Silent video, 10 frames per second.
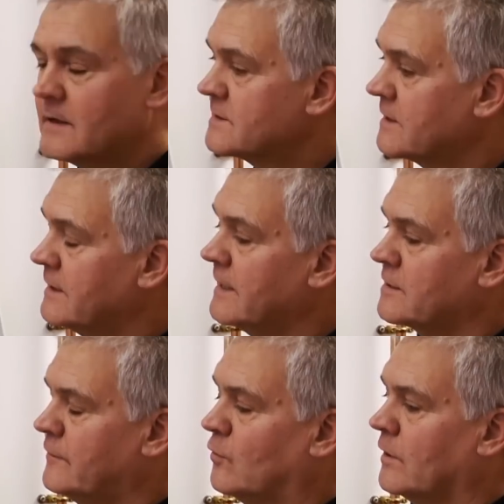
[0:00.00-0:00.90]
So the
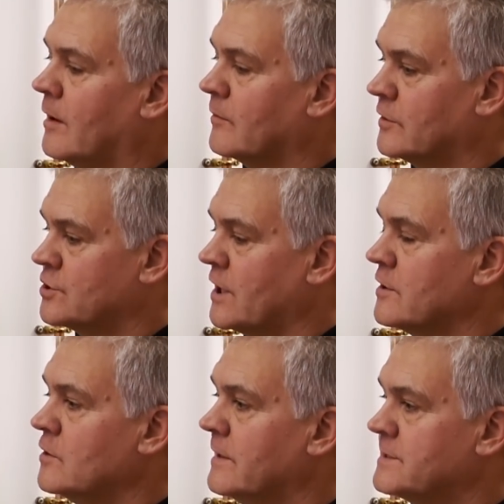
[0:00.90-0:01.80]
next fault that I'm going to show
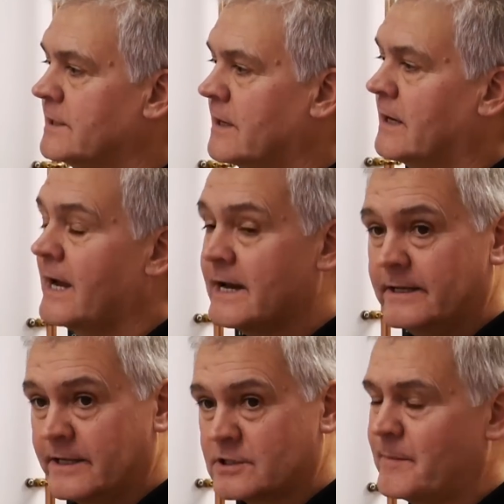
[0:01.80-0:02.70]
you is an
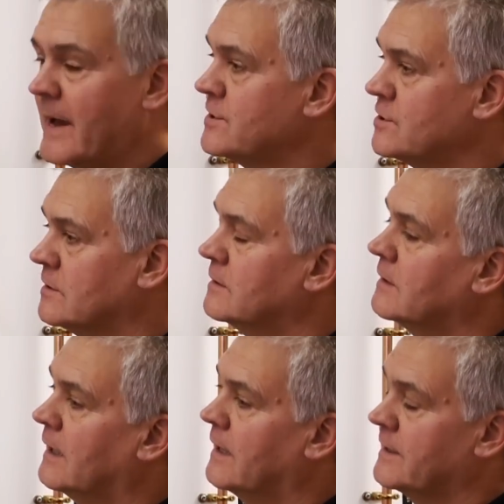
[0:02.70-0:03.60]

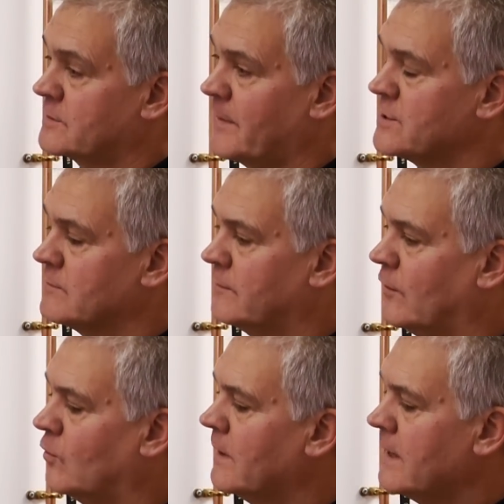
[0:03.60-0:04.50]
expansion
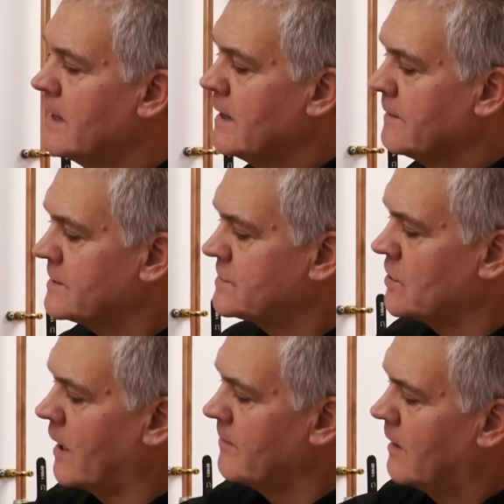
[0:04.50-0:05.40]
fault. This
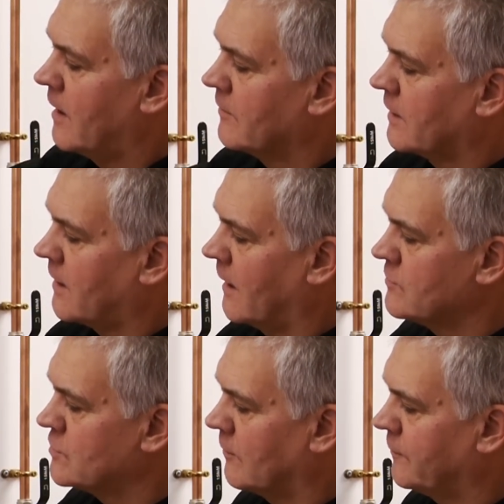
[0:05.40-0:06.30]
time I'm going to
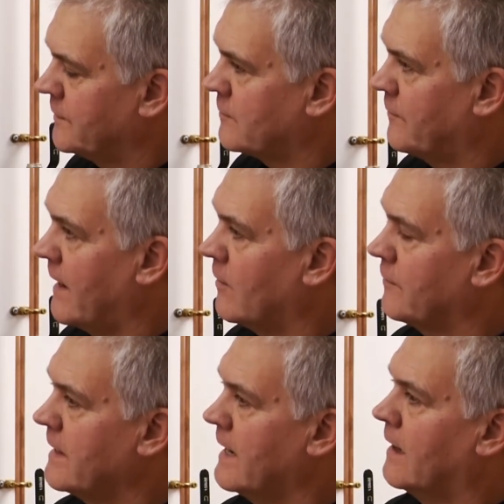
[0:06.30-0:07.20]
close off this
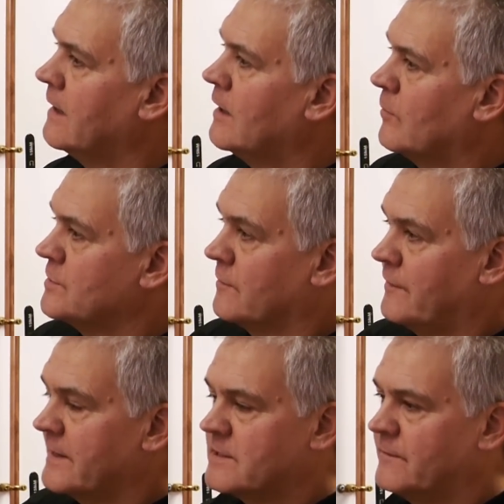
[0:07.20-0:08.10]
valve here, which
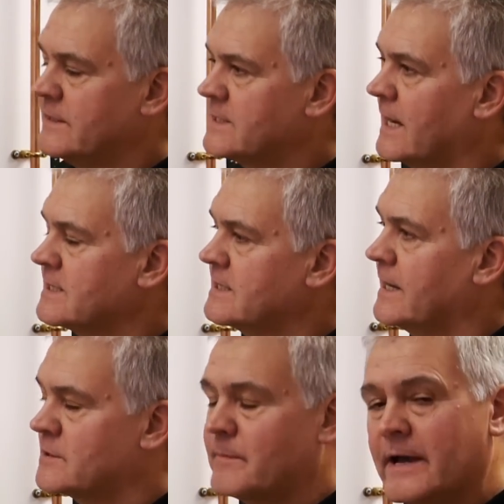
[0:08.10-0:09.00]
effectively takes
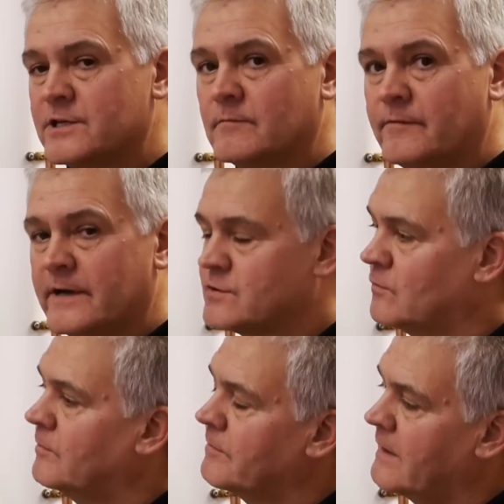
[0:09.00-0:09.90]
that expansion
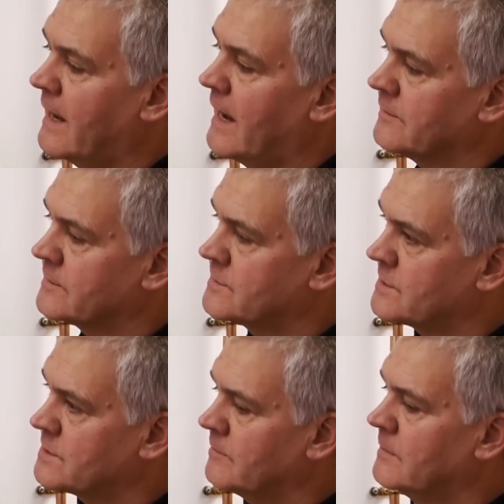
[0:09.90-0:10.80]
vessel out of the
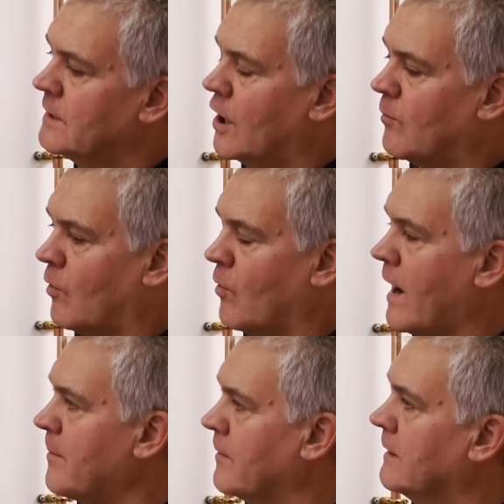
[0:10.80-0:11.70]
system. And what will
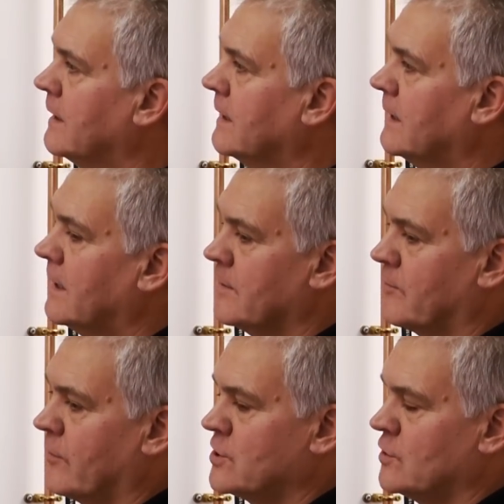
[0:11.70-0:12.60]
happen, the
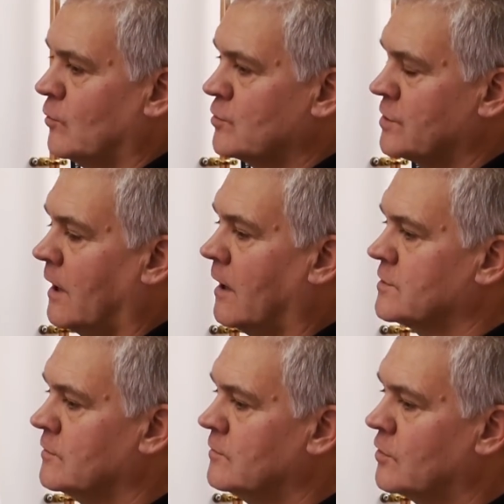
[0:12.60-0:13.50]
pressure will start
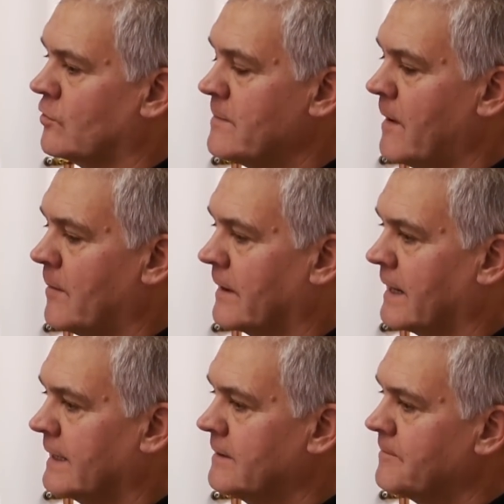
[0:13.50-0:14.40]
to creep up
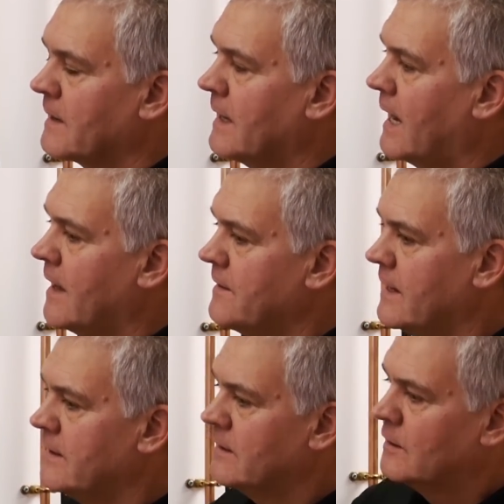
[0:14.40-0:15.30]
again, and
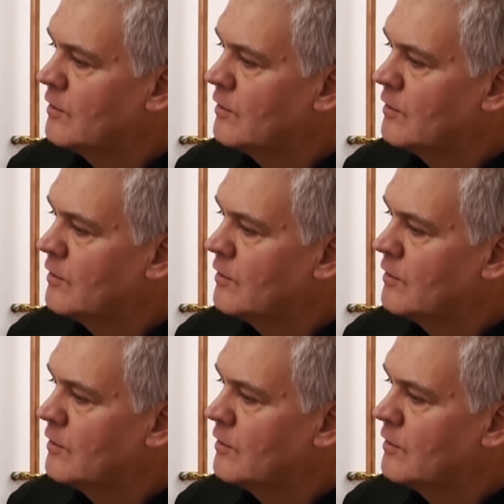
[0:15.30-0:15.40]
then